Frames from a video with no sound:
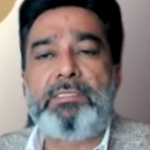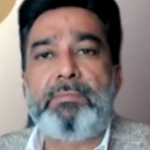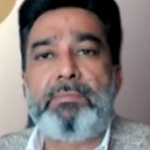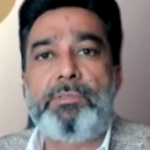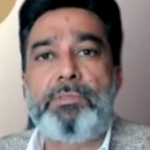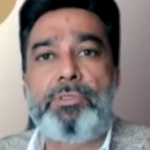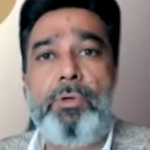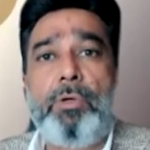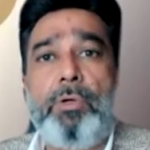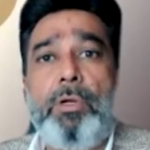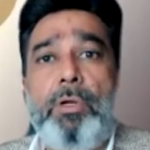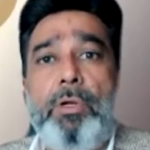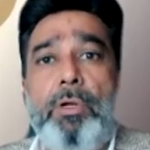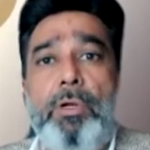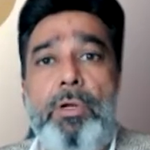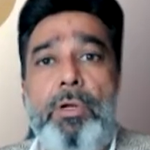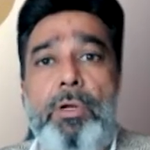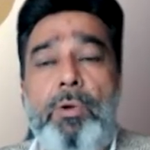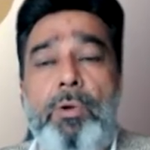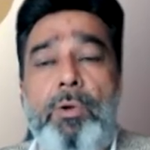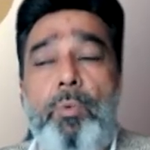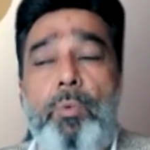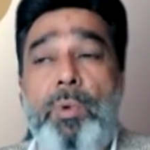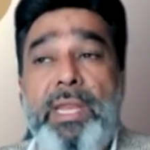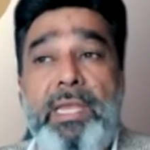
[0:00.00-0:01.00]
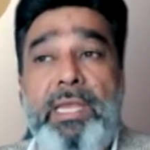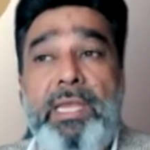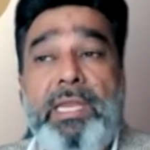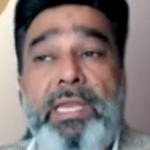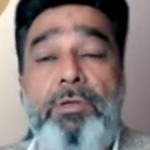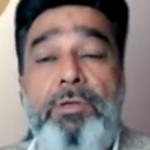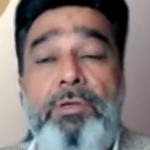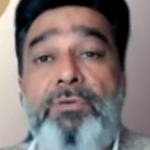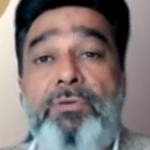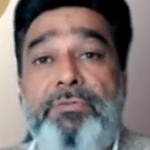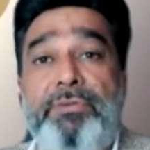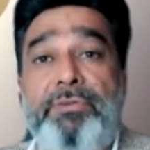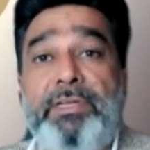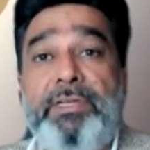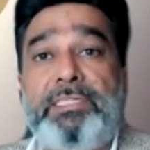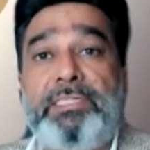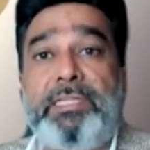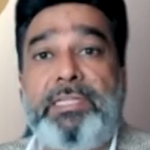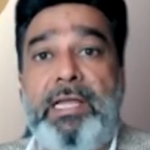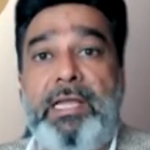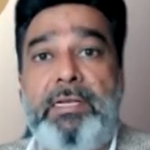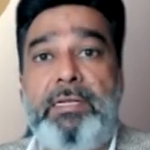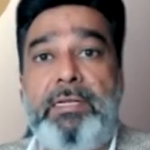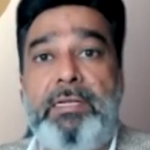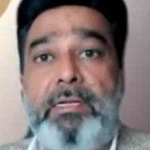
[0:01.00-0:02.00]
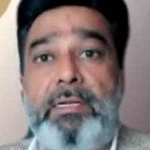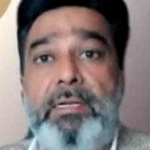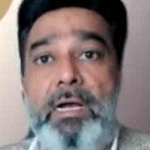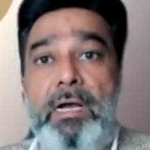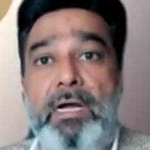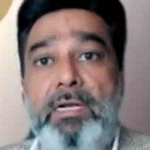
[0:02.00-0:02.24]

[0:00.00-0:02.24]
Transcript: So we need to fix that.